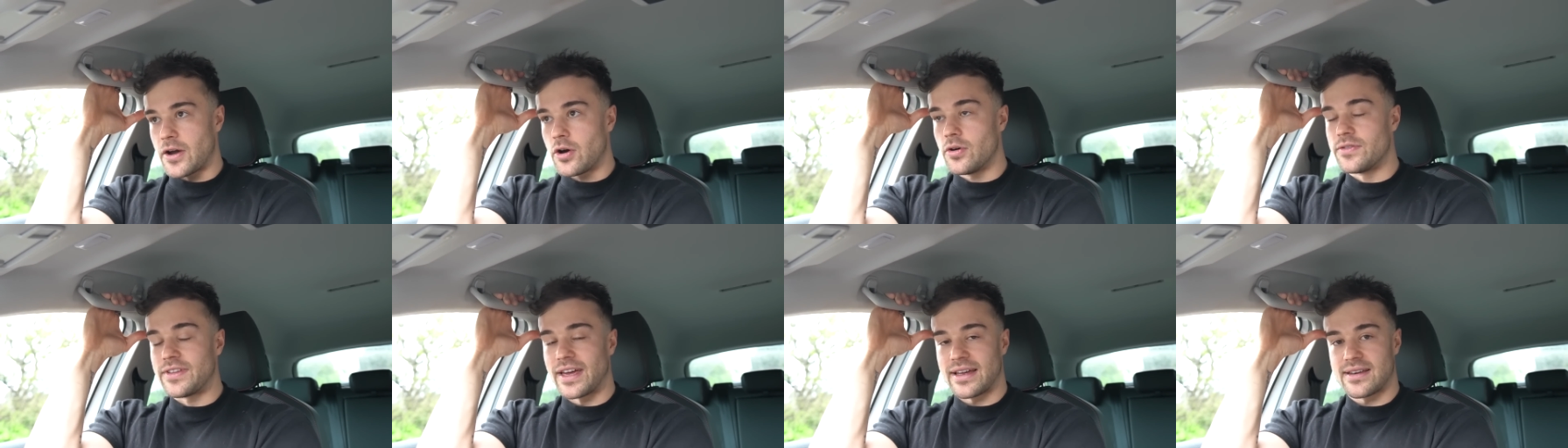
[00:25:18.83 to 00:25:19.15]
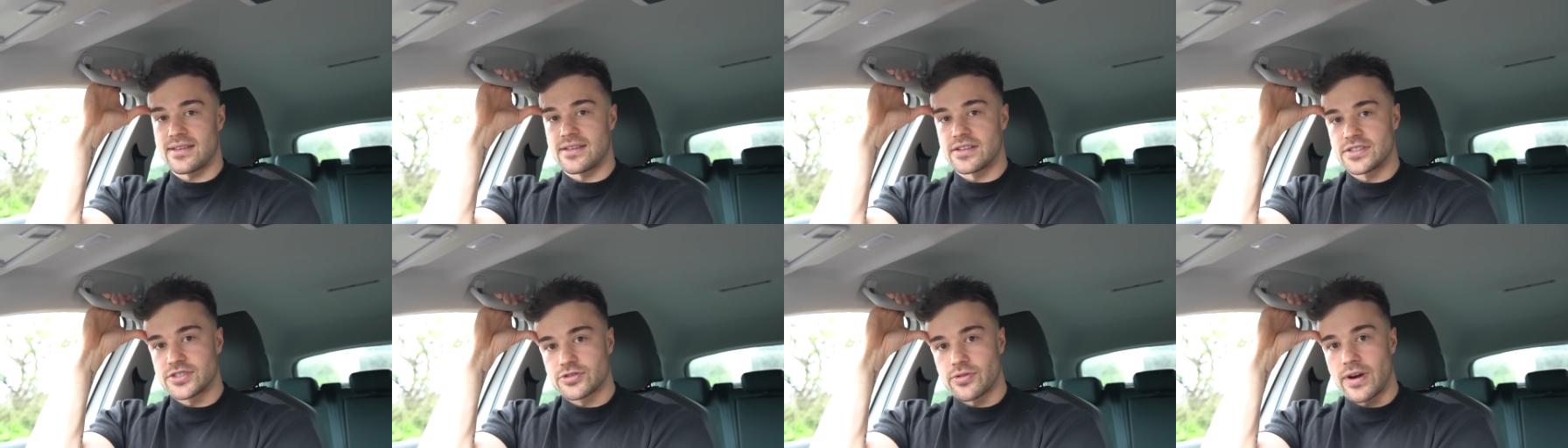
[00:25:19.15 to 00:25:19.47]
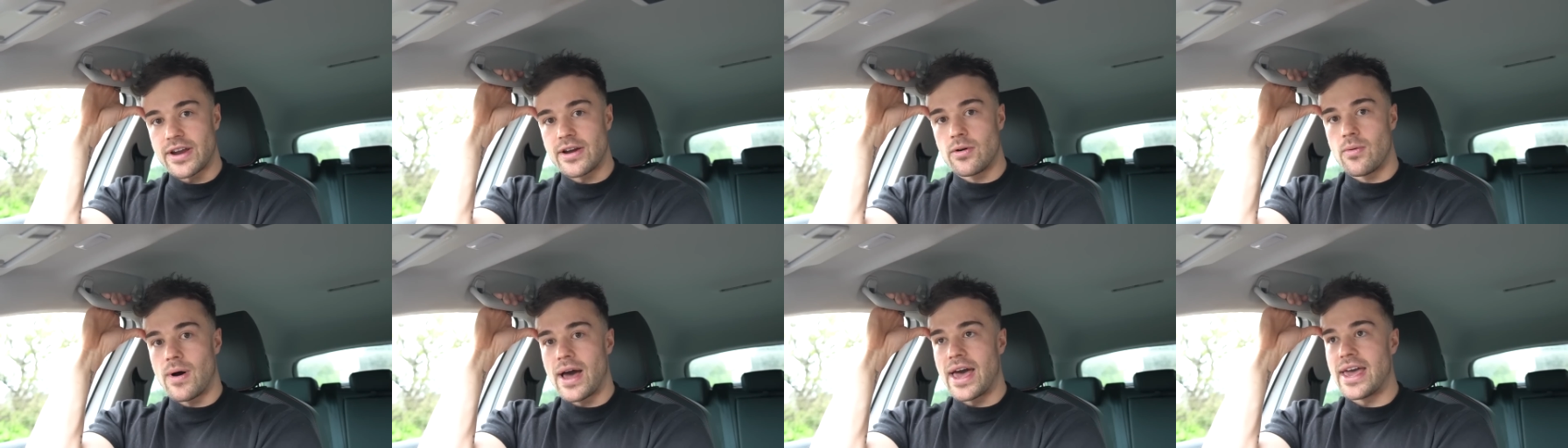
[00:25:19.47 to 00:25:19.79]
i contacted her
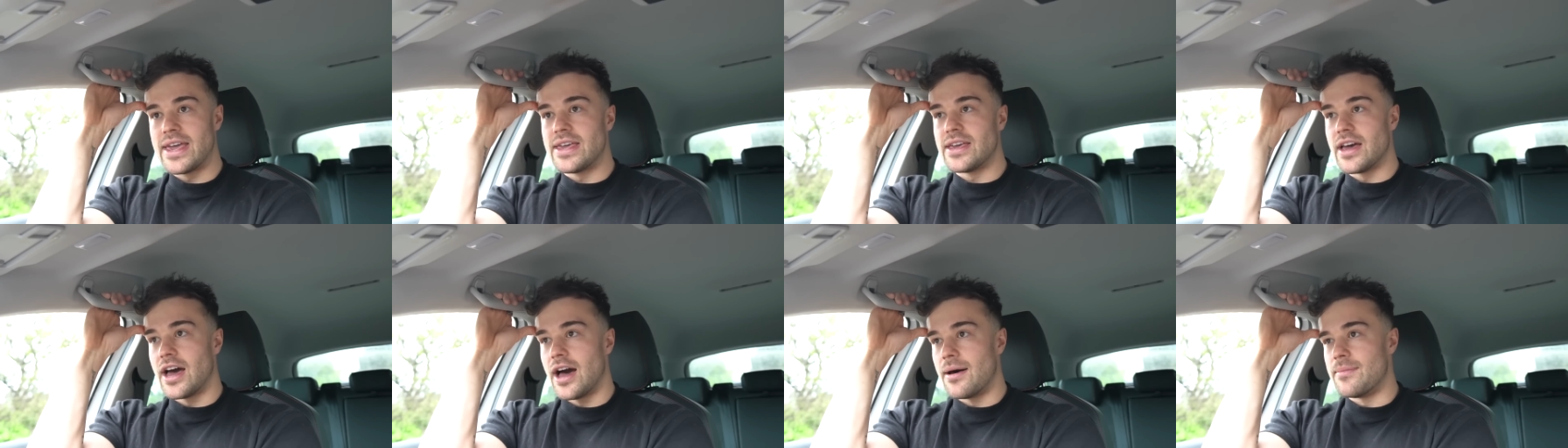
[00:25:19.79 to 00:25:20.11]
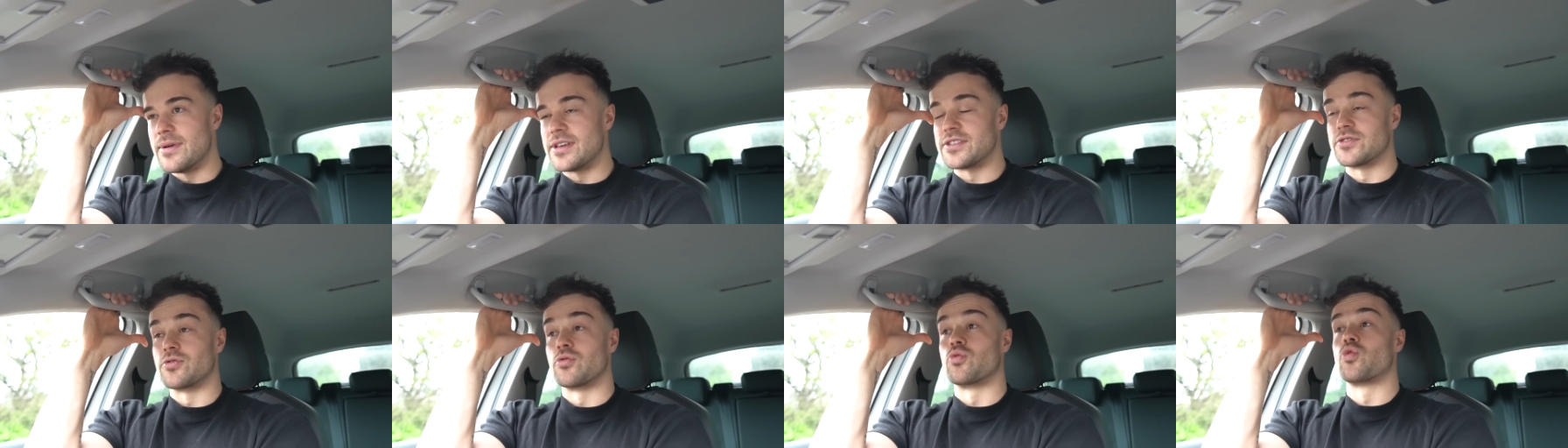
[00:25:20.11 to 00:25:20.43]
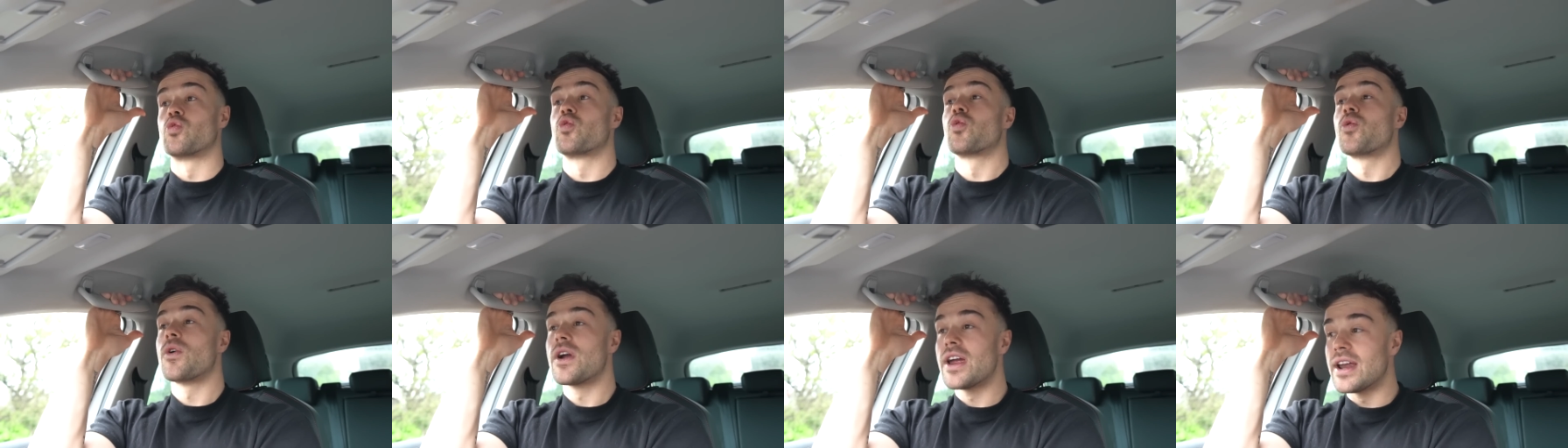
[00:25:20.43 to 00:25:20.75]
straight away um, it's
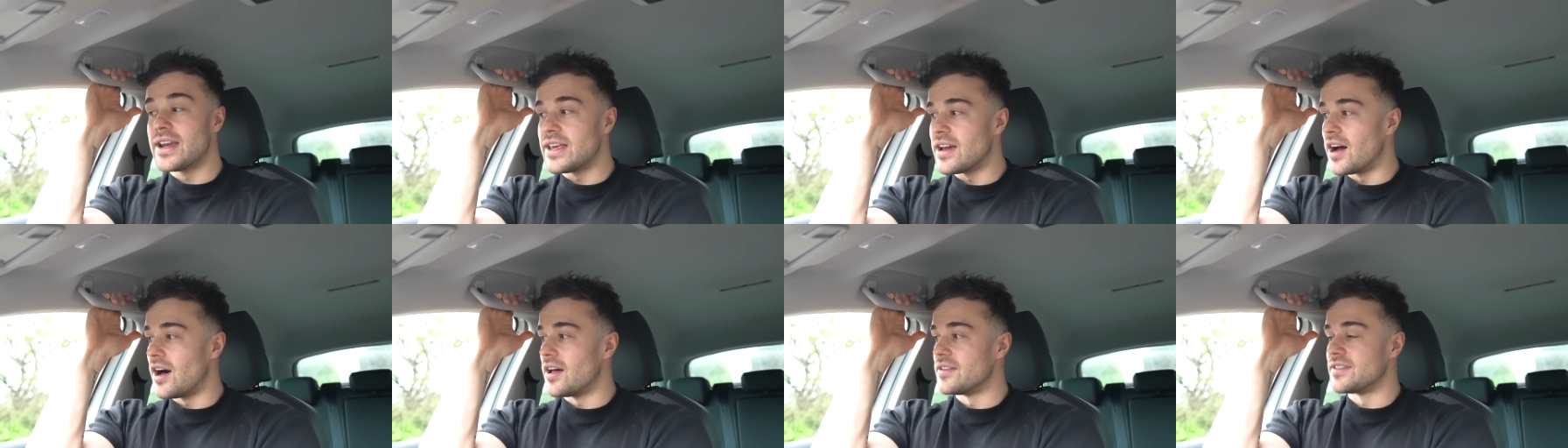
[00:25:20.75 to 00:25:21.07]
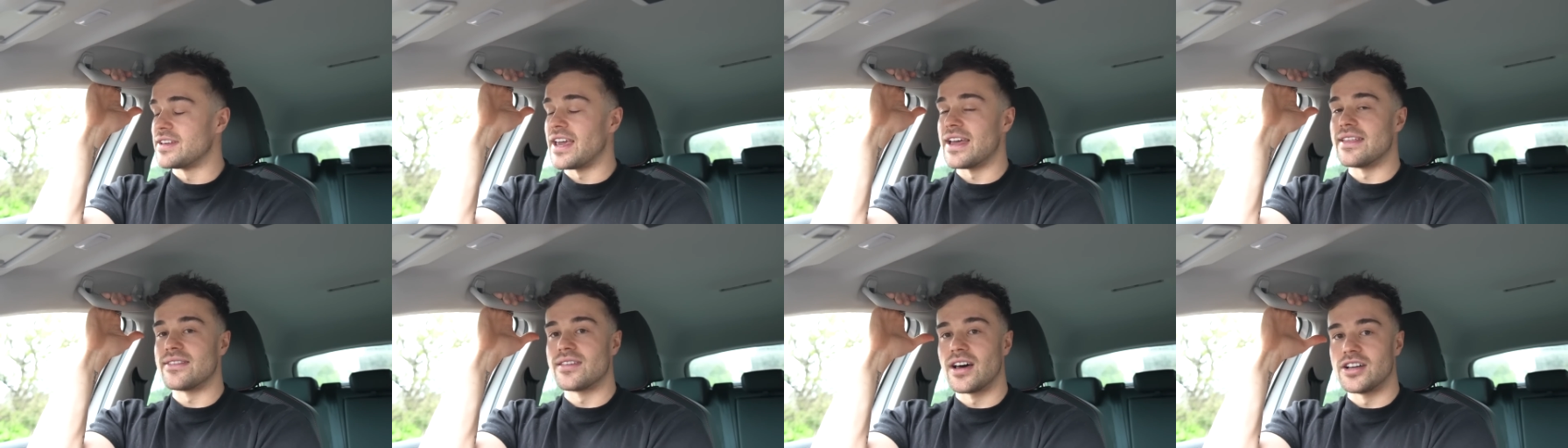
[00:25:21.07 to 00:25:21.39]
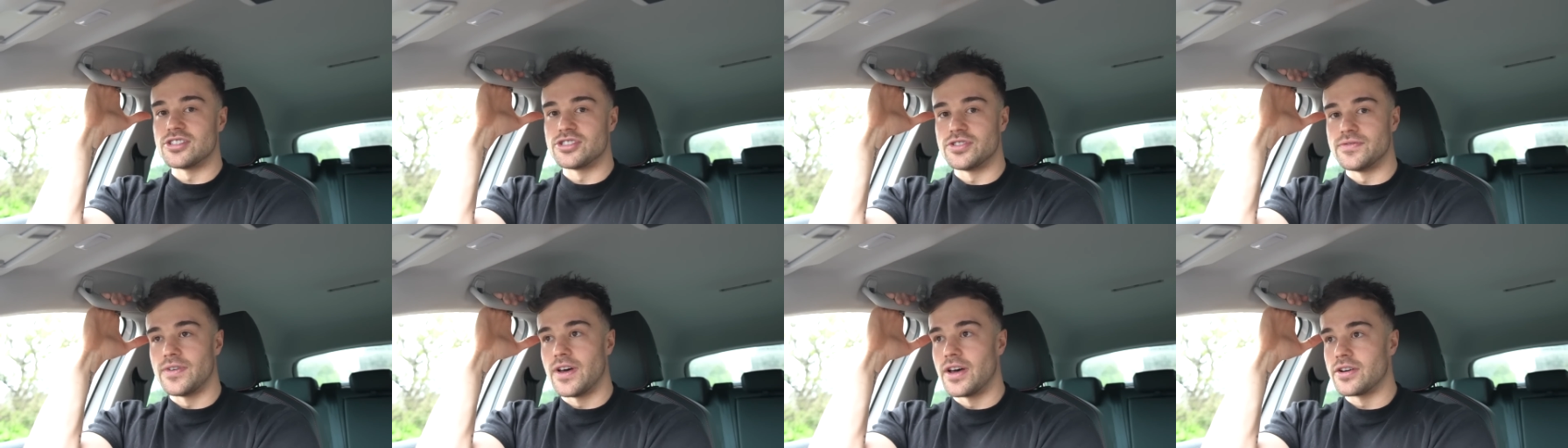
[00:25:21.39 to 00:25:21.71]
really hard to get in
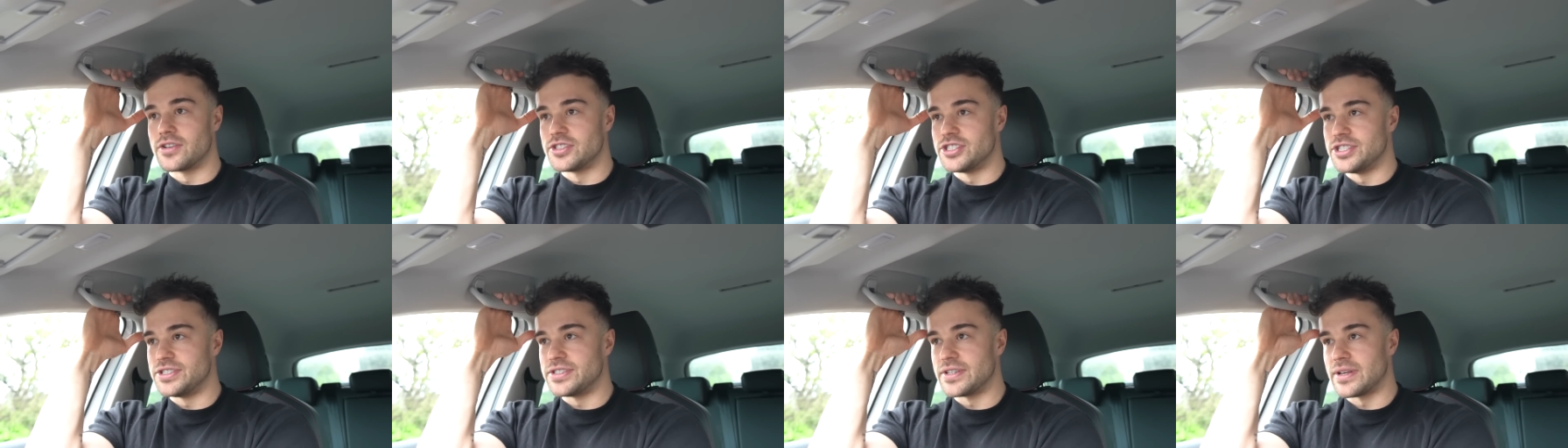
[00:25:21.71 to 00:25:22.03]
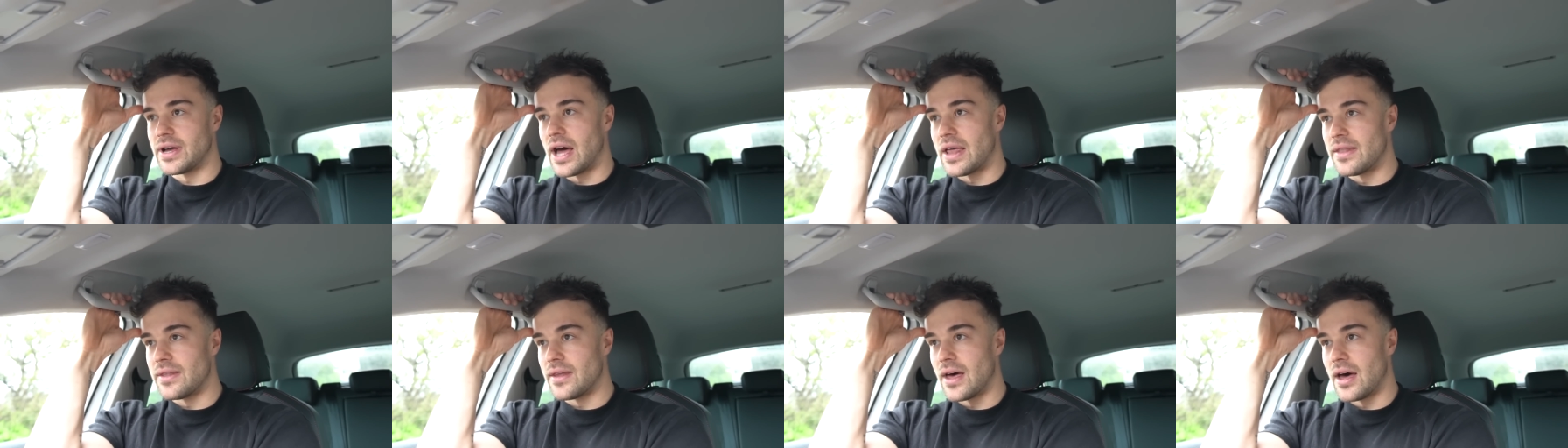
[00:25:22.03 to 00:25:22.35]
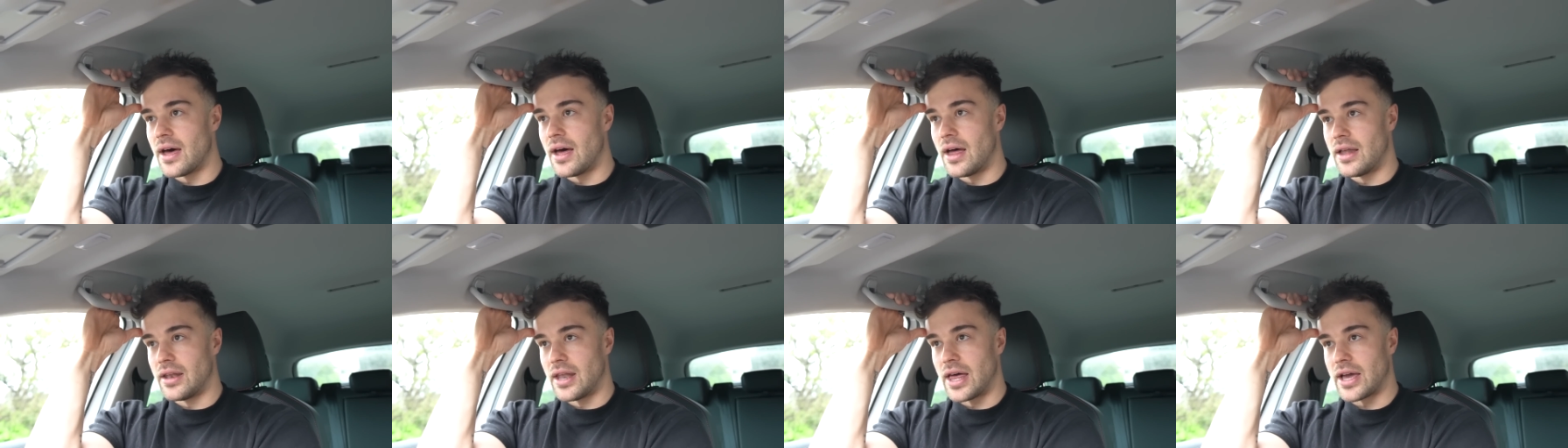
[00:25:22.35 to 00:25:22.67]
touch with her because she's
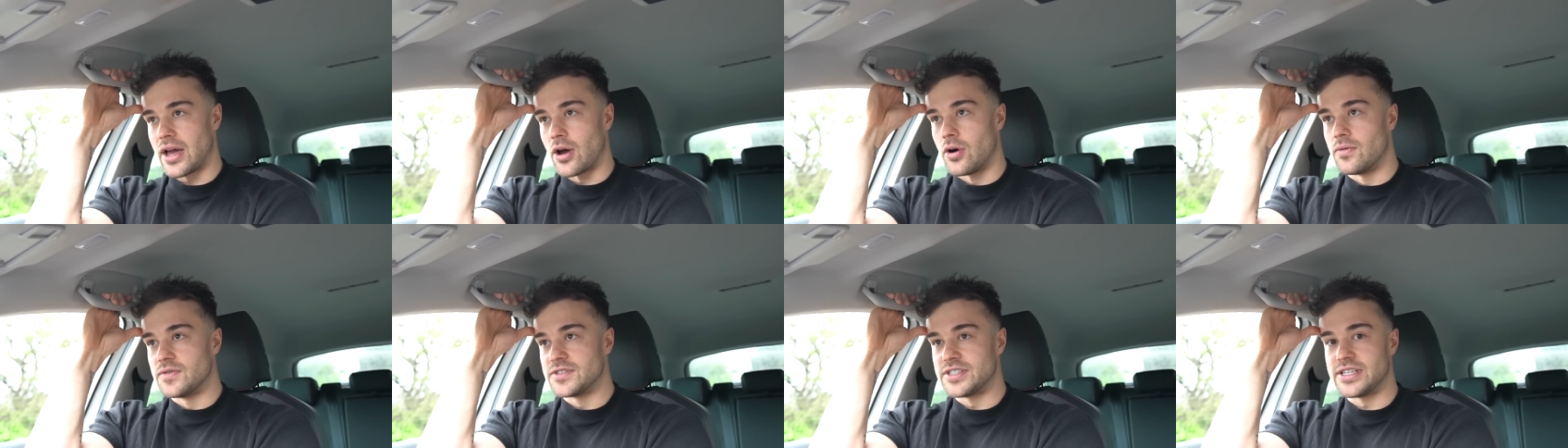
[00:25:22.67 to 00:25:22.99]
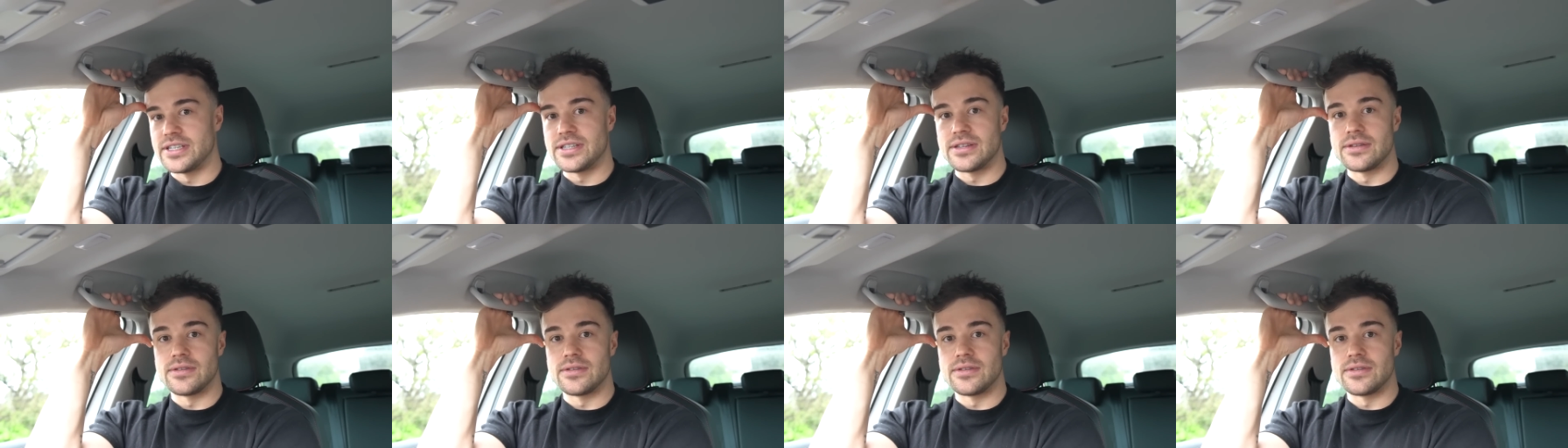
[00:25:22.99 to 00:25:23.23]
under like obviously